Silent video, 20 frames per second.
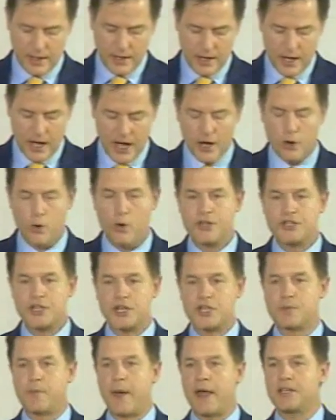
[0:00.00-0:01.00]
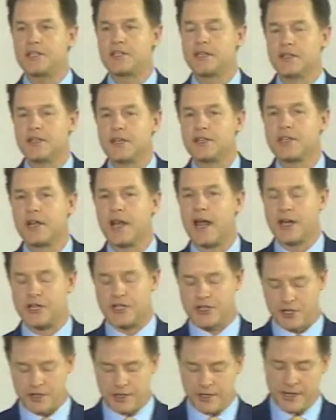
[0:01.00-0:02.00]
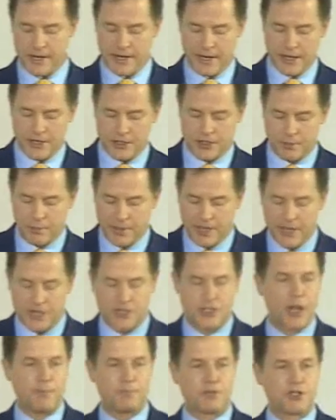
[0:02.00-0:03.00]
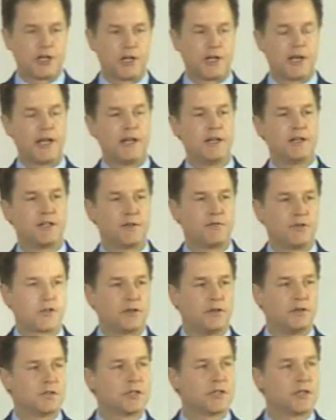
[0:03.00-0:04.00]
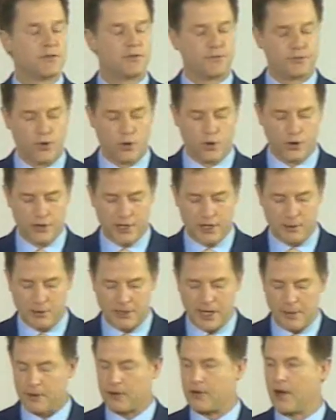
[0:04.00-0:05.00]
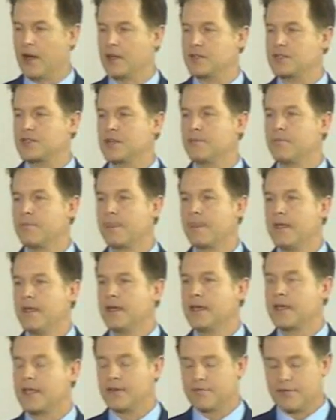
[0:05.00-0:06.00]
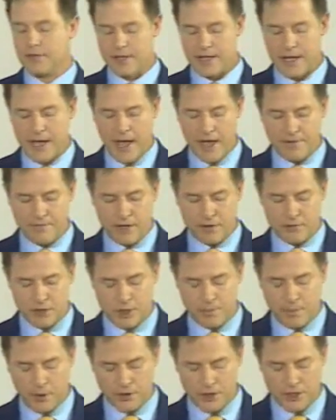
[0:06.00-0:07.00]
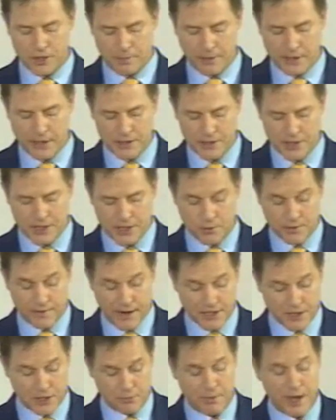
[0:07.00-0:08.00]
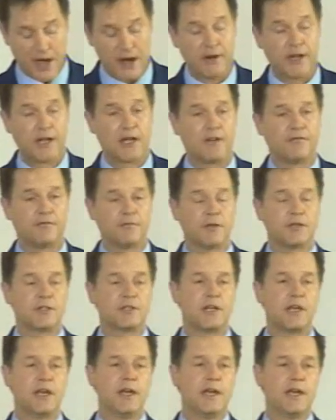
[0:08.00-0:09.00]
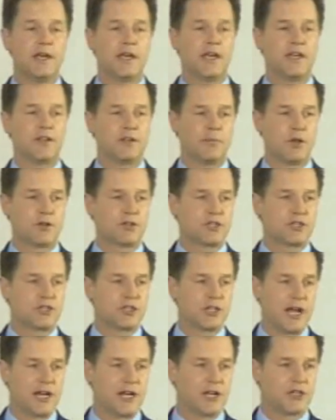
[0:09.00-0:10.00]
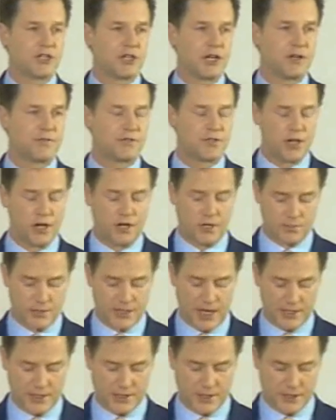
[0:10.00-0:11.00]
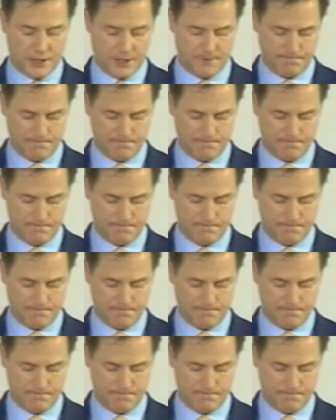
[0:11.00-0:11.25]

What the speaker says: I always expected this election to be exceptionally difficult for the Liberal Democrats, given the heavy responsibilities we've had to bear in government in the most challenging of circumstances.